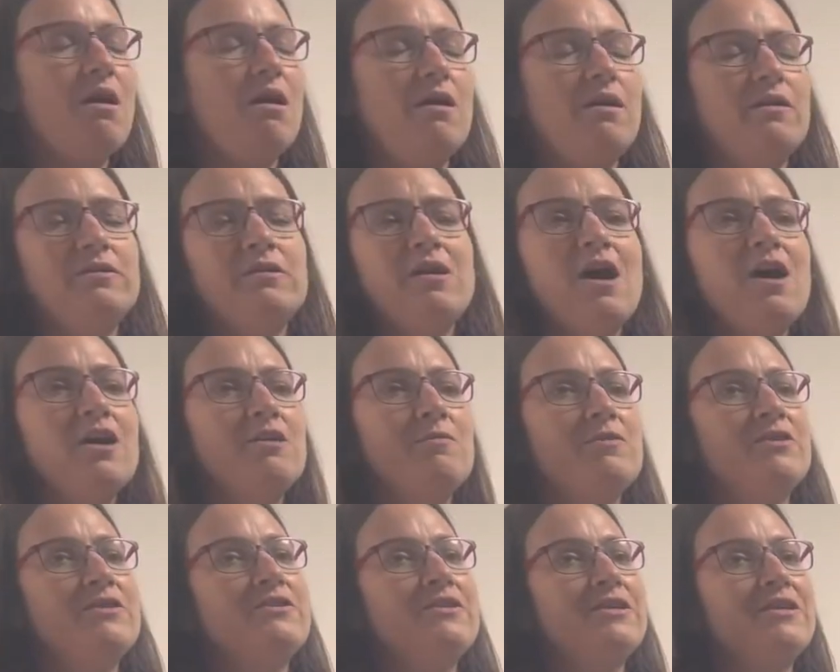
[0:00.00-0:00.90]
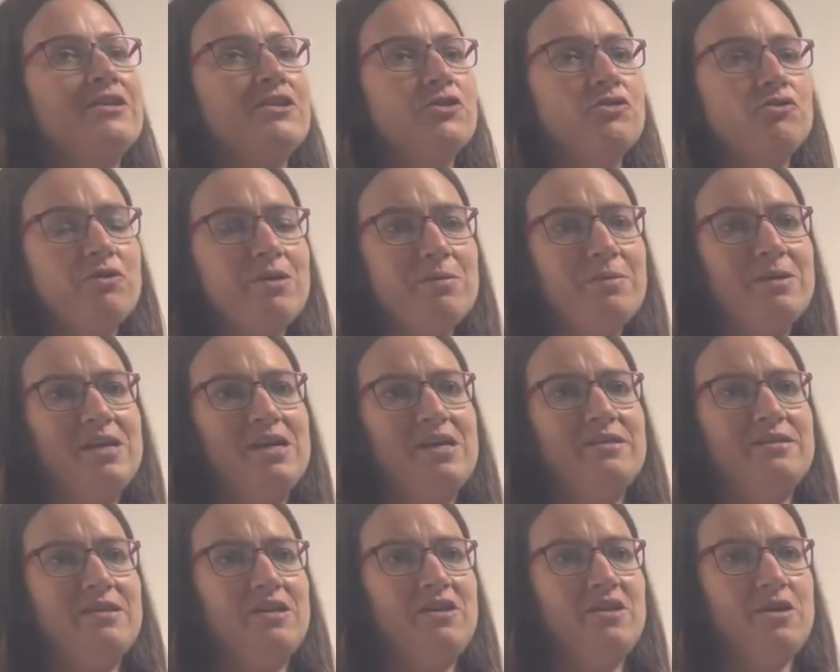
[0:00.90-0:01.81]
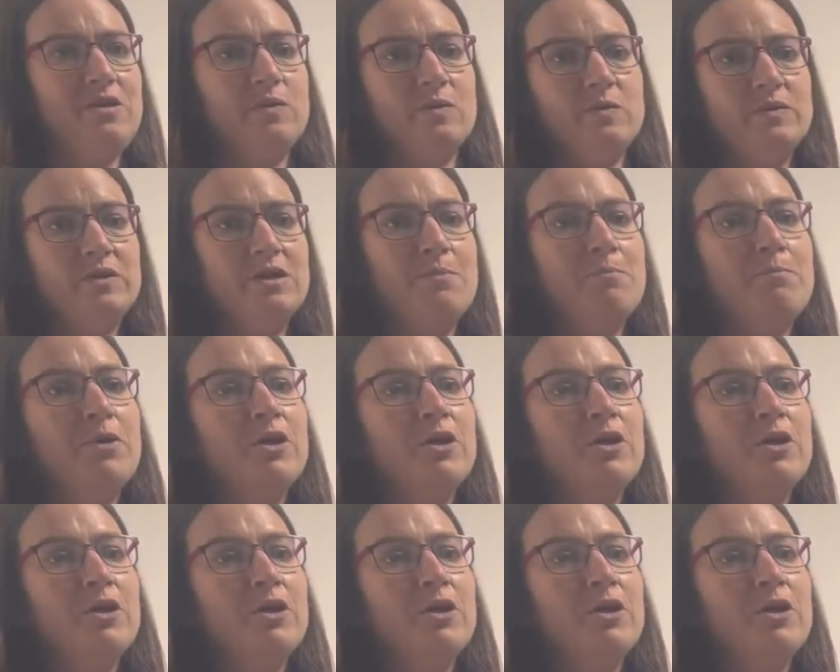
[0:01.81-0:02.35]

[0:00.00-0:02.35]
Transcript: autonomous, extremely easy to use,